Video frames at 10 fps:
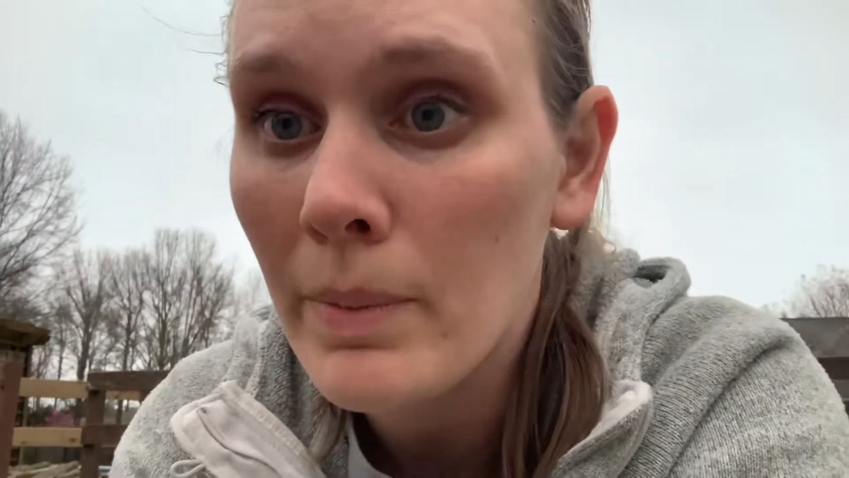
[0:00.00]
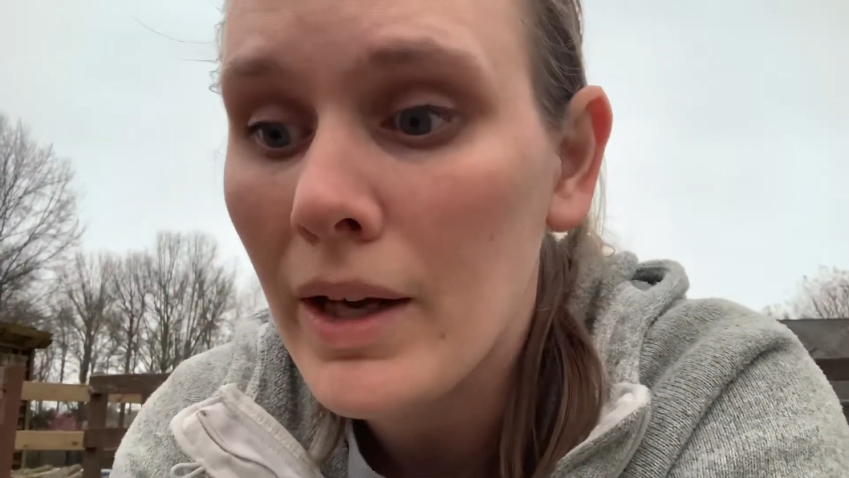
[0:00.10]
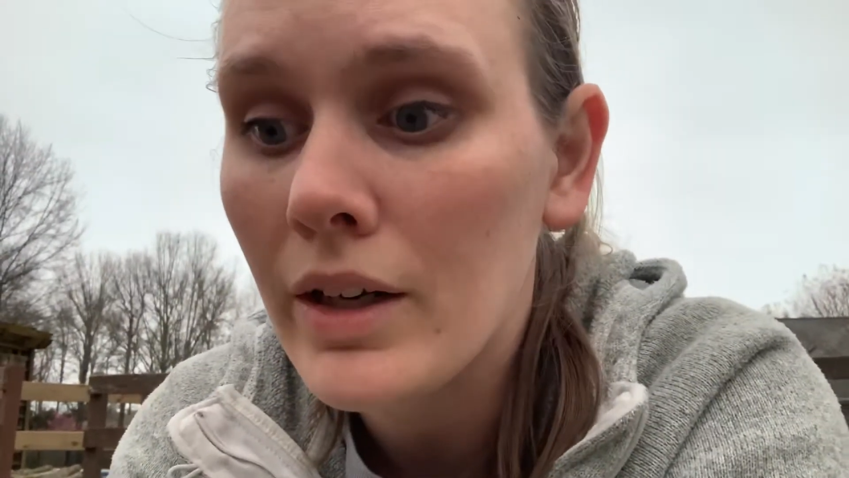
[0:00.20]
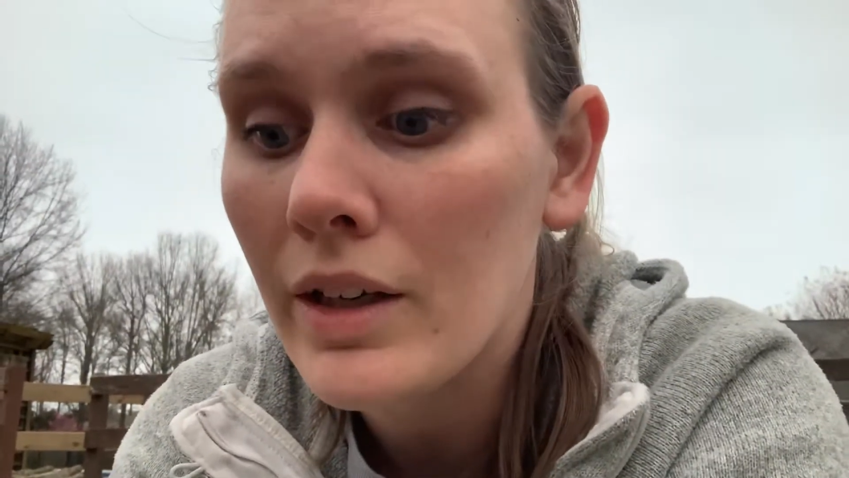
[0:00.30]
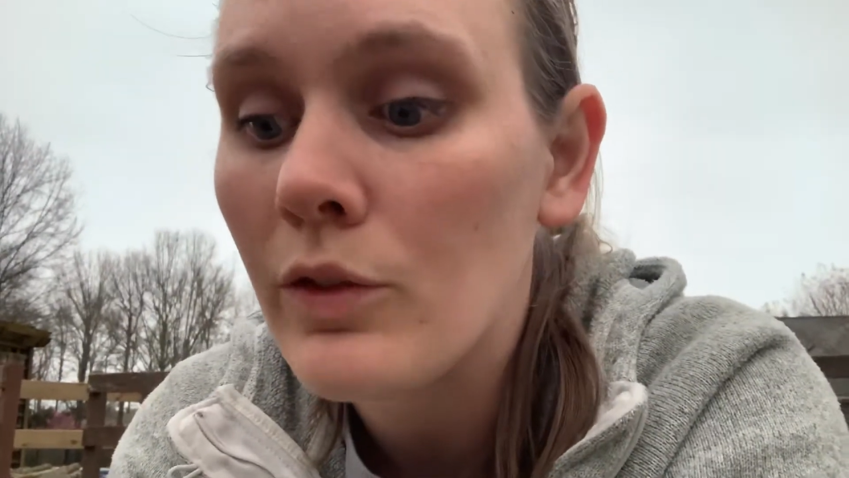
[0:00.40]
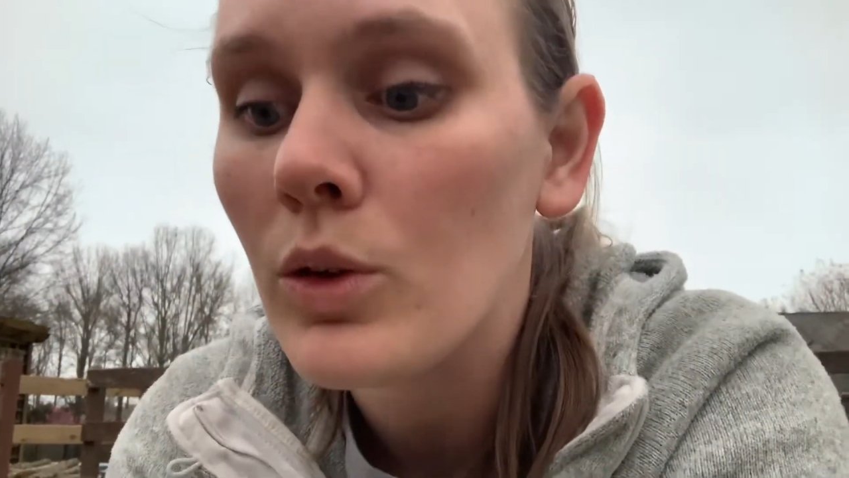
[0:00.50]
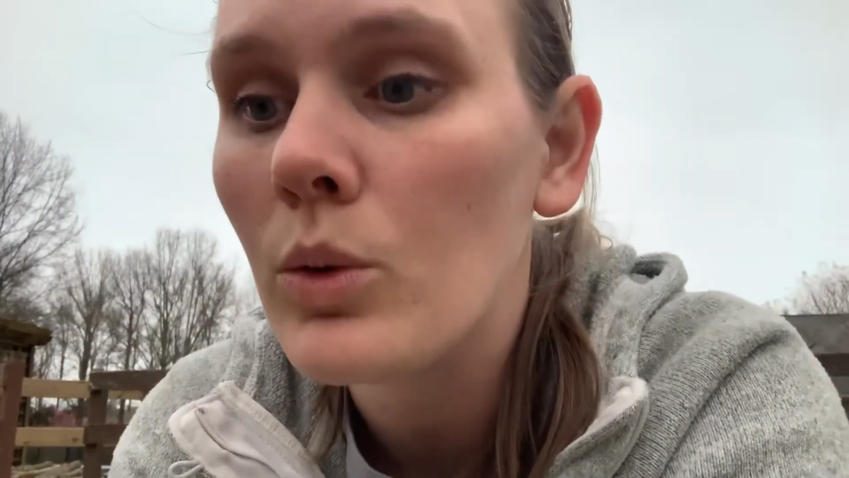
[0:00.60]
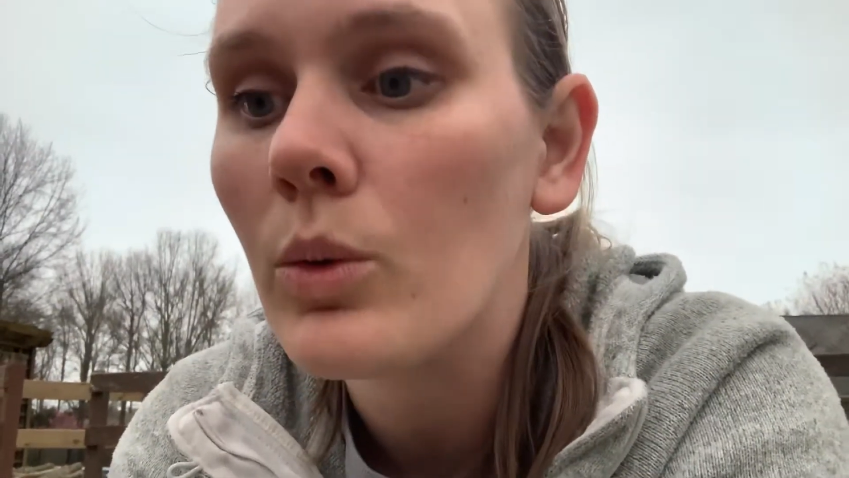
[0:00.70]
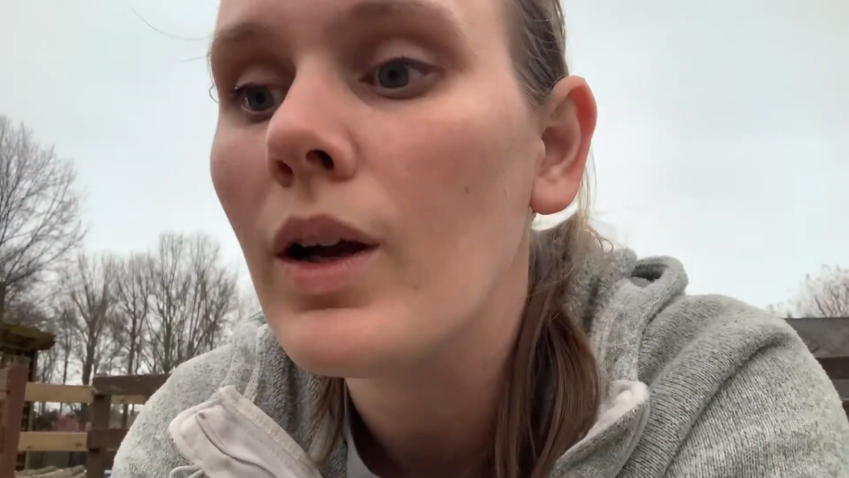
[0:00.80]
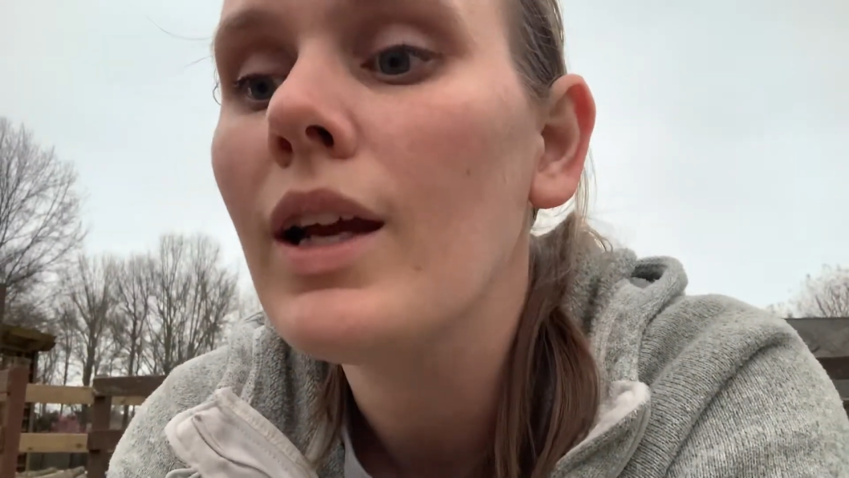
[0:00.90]
better if
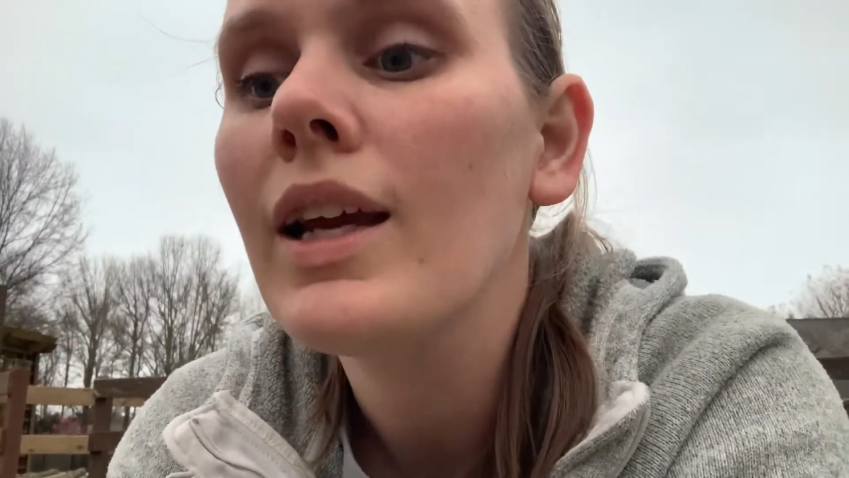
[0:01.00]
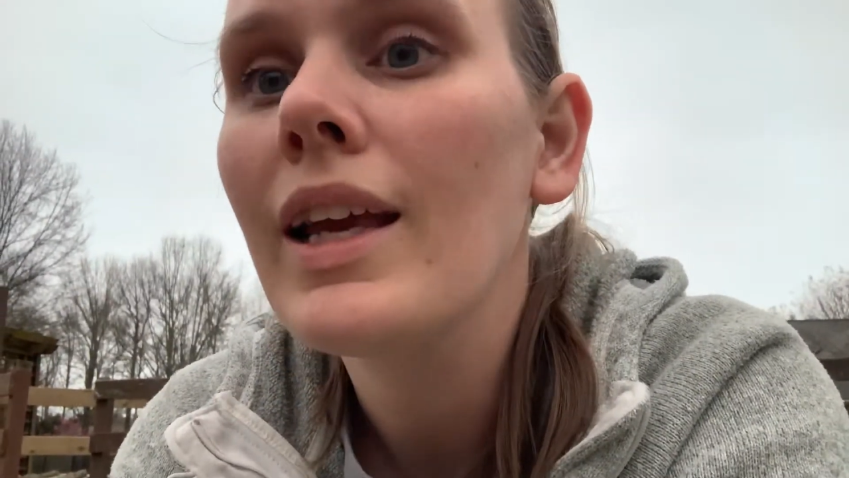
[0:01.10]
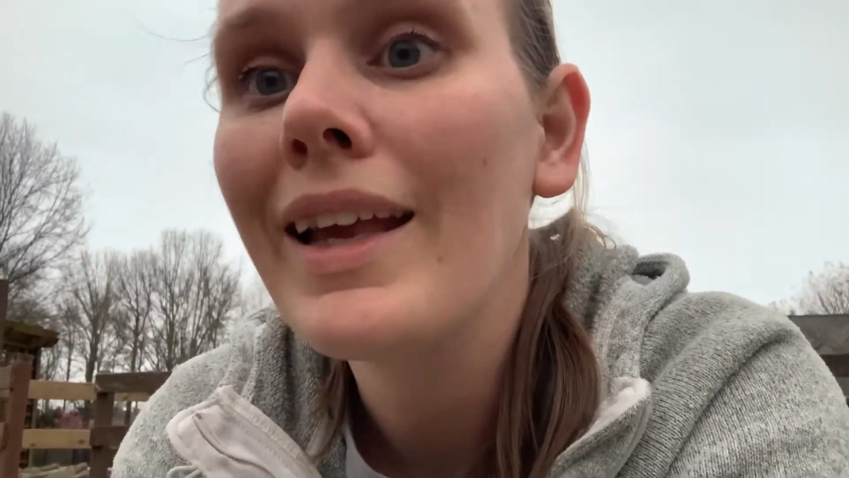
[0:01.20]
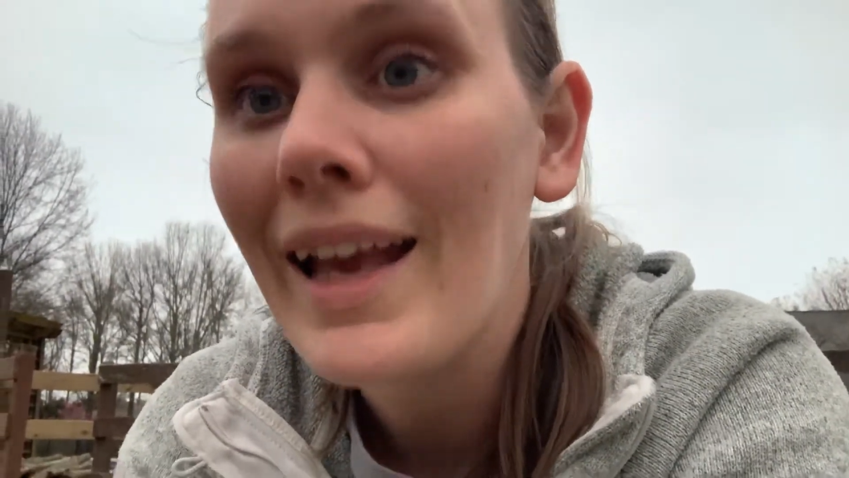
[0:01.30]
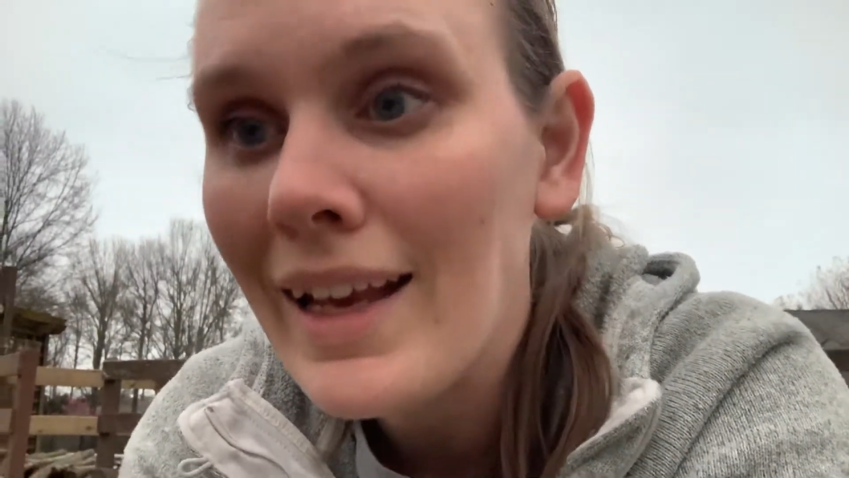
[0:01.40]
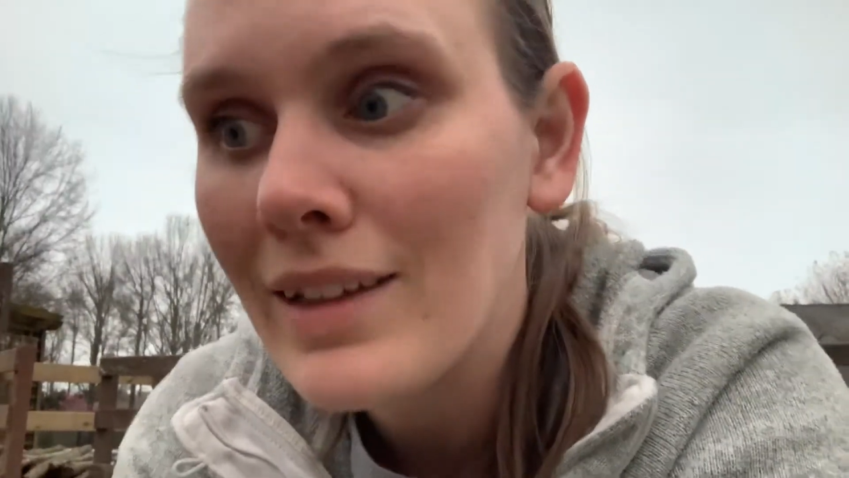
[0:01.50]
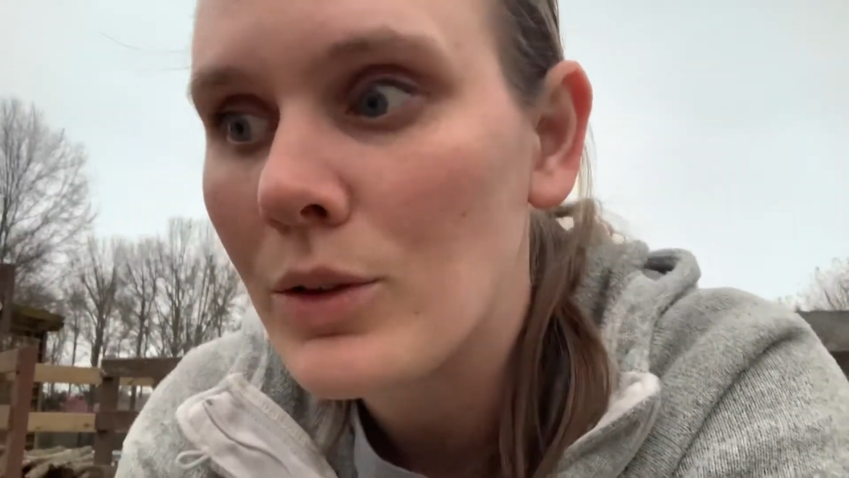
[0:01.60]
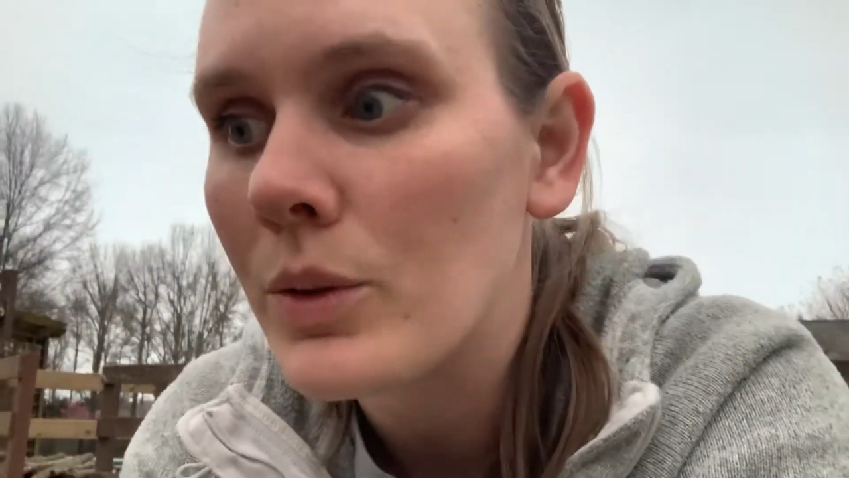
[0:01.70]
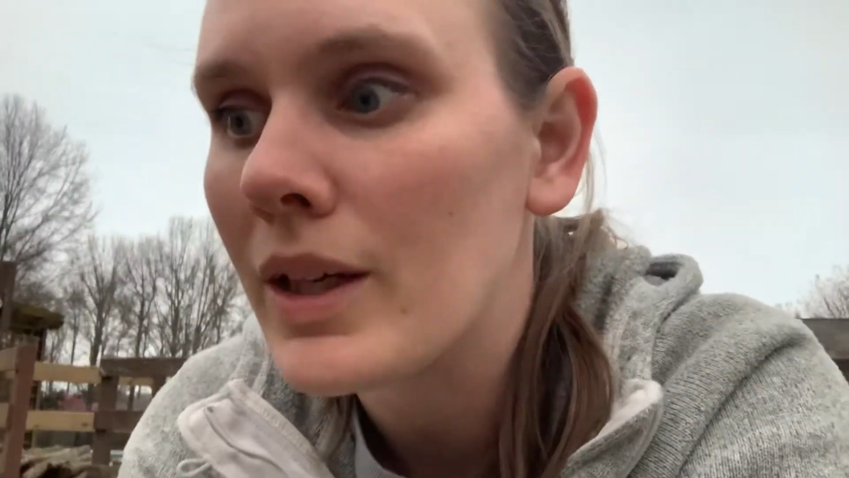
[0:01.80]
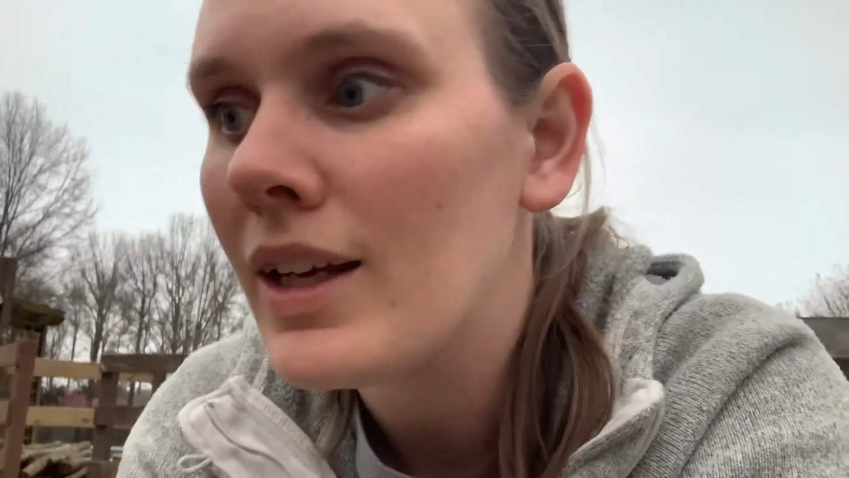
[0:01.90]
you can
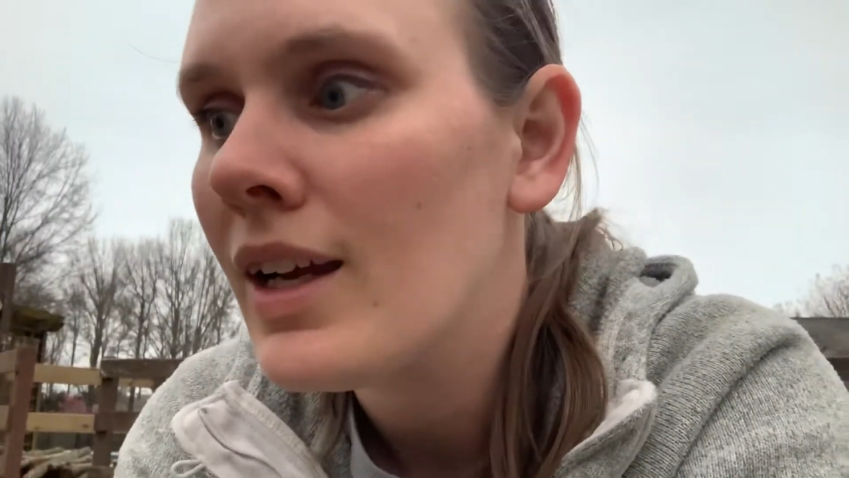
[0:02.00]
do it.